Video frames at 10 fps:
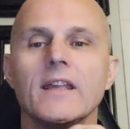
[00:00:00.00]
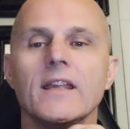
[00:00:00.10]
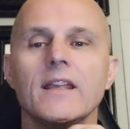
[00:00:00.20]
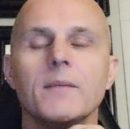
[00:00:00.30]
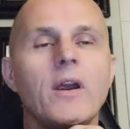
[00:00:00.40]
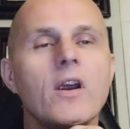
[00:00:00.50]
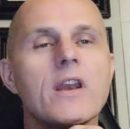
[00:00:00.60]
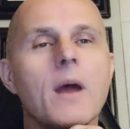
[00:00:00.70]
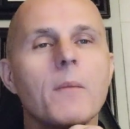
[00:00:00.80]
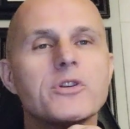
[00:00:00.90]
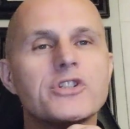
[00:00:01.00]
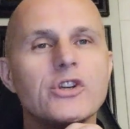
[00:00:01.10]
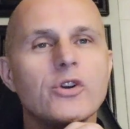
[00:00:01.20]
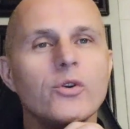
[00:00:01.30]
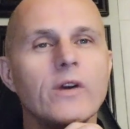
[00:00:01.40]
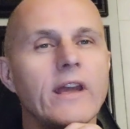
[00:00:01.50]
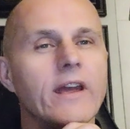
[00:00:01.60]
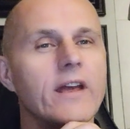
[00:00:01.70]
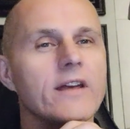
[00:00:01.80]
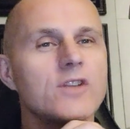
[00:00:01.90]
Parent number two
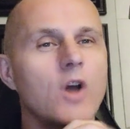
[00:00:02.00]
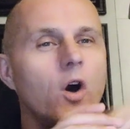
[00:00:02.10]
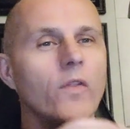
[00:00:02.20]
is on